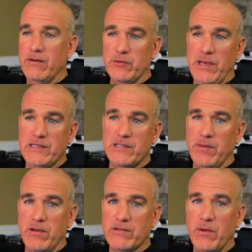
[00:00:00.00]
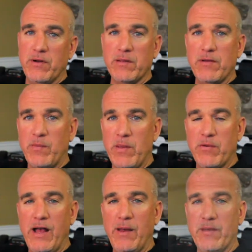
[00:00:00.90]
It was basically because I wanted to make
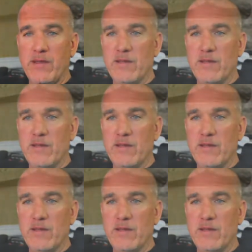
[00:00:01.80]
people happy.